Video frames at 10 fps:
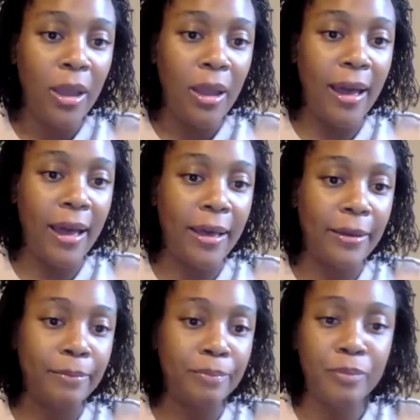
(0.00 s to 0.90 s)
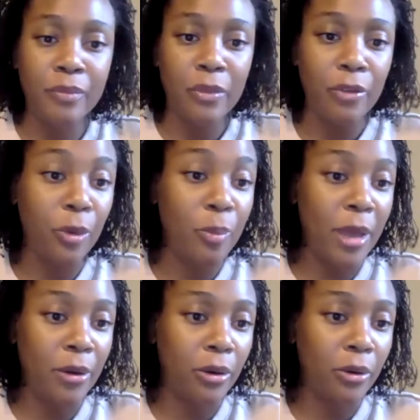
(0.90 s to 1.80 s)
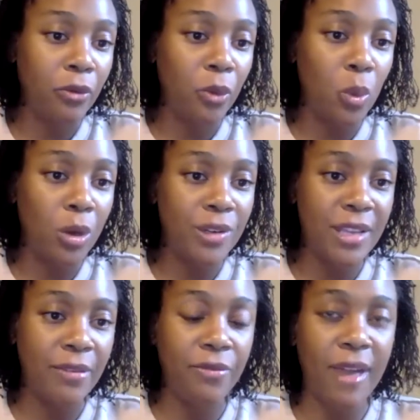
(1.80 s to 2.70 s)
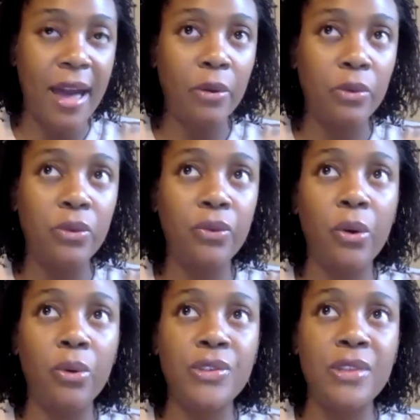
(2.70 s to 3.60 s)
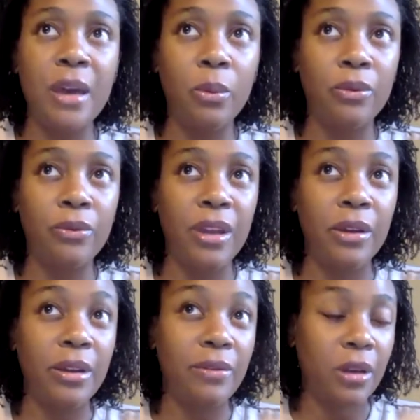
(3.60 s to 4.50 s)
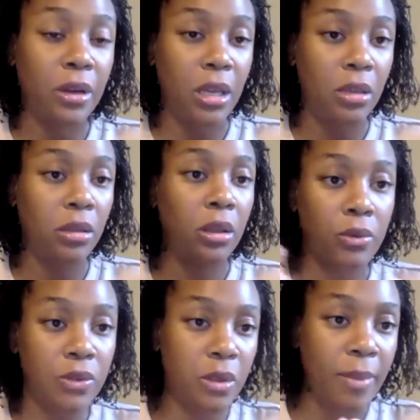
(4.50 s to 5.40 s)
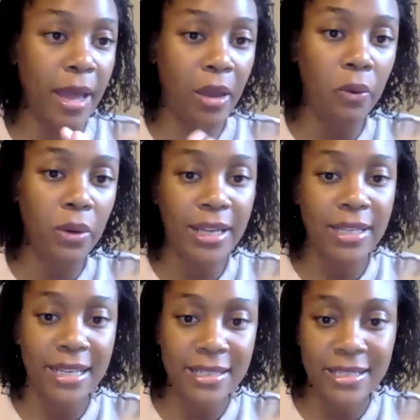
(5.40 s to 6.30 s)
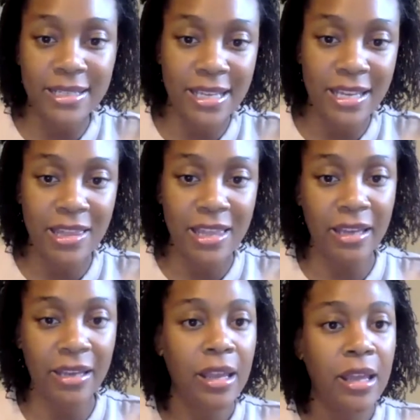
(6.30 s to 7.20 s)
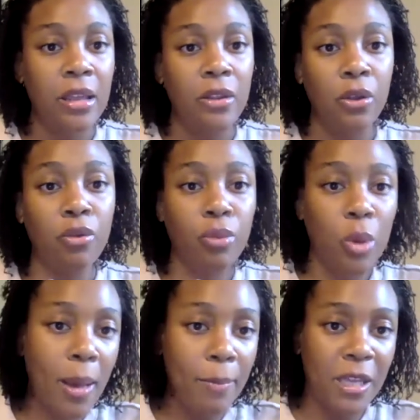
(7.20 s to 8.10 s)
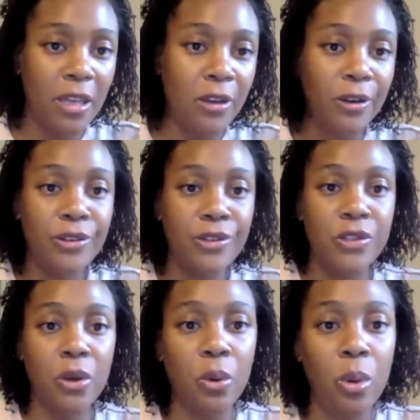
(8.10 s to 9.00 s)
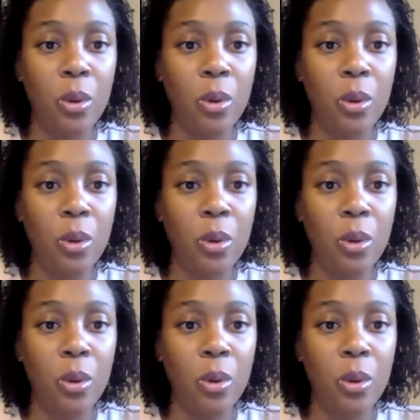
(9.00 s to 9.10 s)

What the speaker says: Um, for better or for worse, I found folks that were very, very close to my own identity that grew up here. So